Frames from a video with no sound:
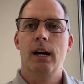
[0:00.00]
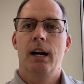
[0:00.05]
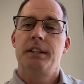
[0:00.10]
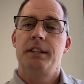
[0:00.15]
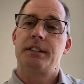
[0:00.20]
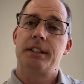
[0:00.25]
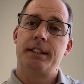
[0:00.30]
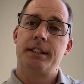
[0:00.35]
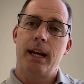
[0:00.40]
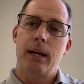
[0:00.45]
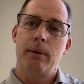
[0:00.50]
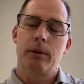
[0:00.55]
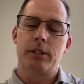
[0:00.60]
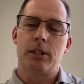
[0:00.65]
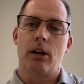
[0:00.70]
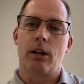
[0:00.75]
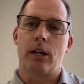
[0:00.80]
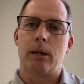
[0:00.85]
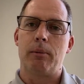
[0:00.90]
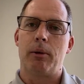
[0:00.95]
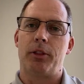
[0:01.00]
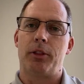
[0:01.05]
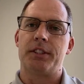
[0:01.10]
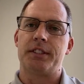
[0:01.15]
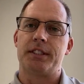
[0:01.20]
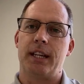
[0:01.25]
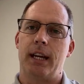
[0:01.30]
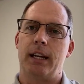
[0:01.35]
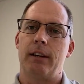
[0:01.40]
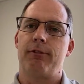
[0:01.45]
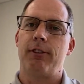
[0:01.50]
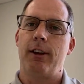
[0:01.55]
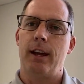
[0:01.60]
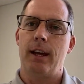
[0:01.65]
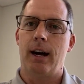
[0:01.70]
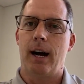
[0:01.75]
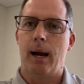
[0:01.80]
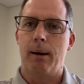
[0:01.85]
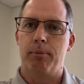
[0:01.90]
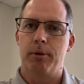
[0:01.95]
today we're talking about the Santa Fe
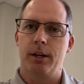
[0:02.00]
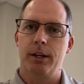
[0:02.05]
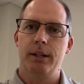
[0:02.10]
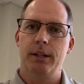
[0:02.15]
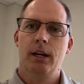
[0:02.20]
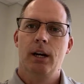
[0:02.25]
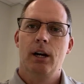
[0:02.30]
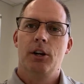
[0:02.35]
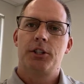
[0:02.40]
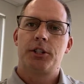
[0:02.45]
hybrid.